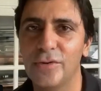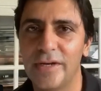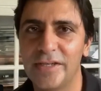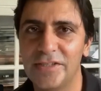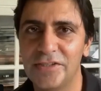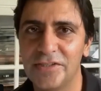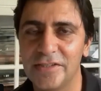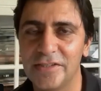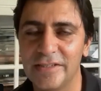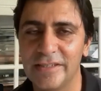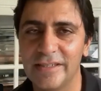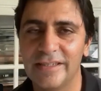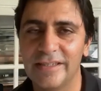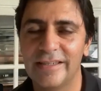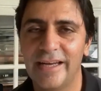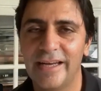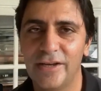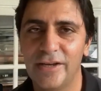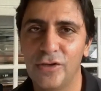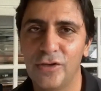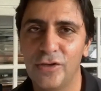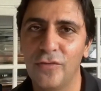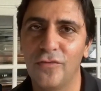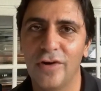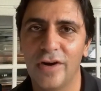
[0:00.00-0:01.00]
question.
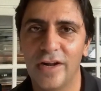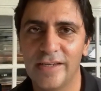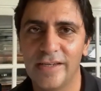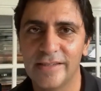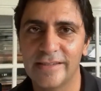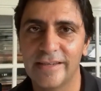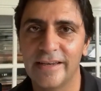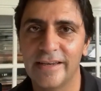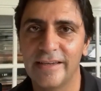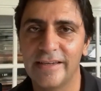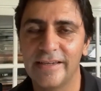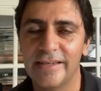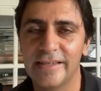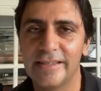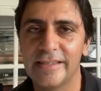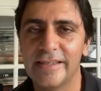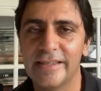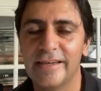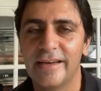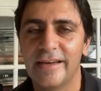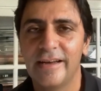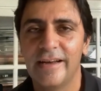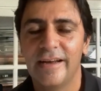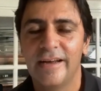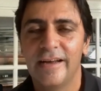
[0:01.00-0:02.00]
Thank you for asking it.
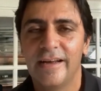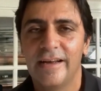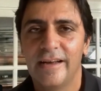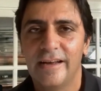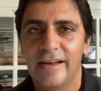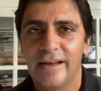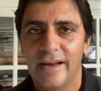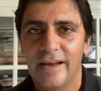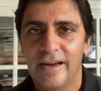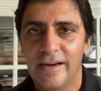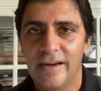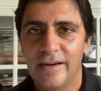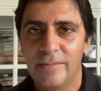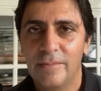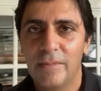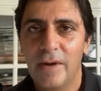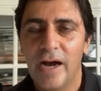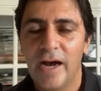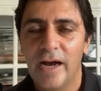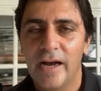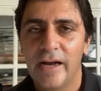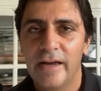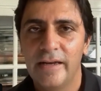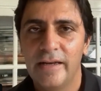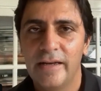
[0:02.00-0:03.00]

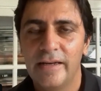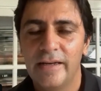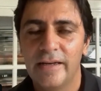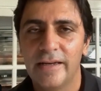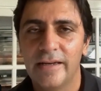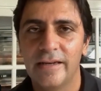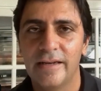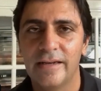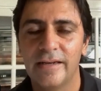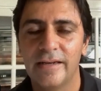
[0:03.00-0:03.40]
I